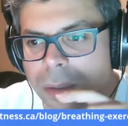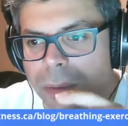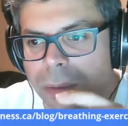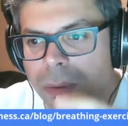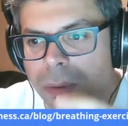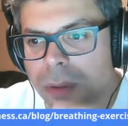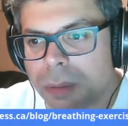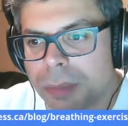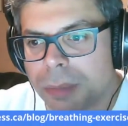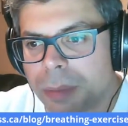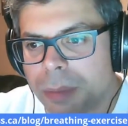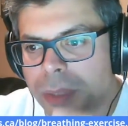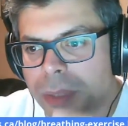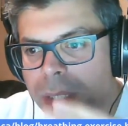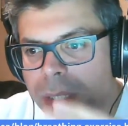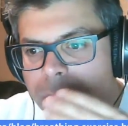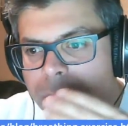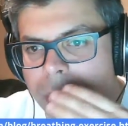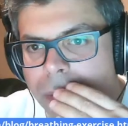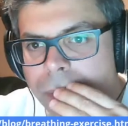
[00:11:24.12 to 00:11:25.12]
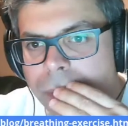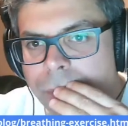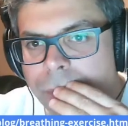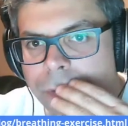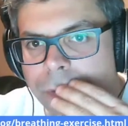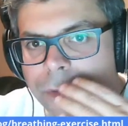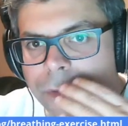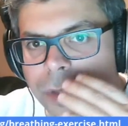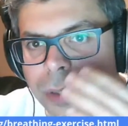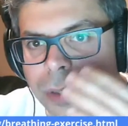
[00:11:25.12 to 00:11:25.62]
Well, maybe in about
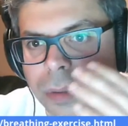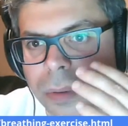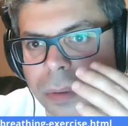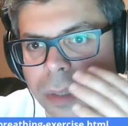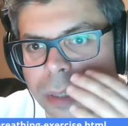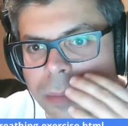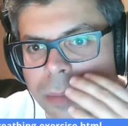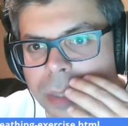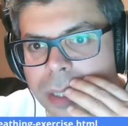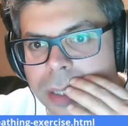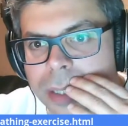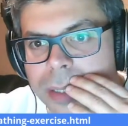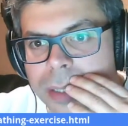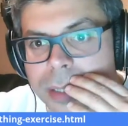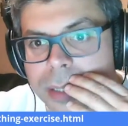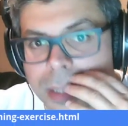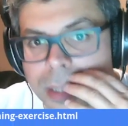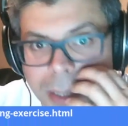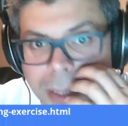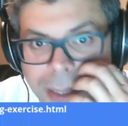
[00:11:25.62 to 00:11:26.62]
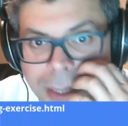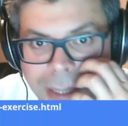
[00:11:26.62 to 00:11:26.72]
15-20 minutes.